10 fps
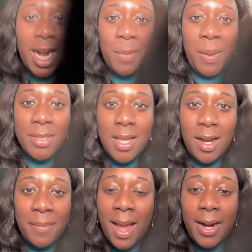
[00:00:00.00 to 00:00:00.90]
tired of people
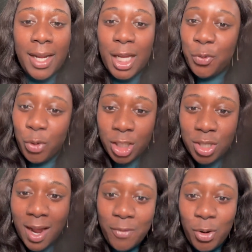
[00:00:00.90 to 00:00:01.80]
talking about how they can afford to
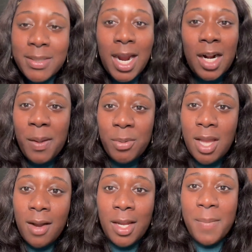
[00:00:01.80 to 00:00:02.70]
travel. I'm tired of people
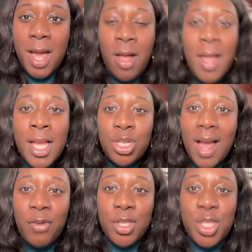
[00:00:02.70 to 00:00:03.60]
talking about
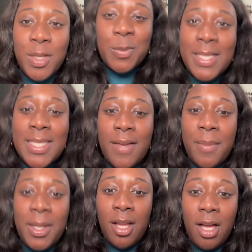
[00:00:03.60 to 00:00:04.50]
travel is too expensive.
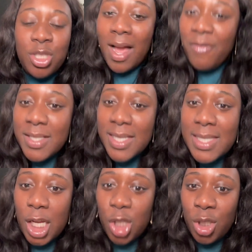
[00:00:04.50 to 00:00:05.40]
I'm like, y'all, travel is a
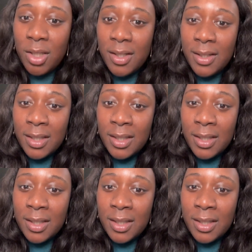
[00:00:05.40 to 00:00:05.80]
skill.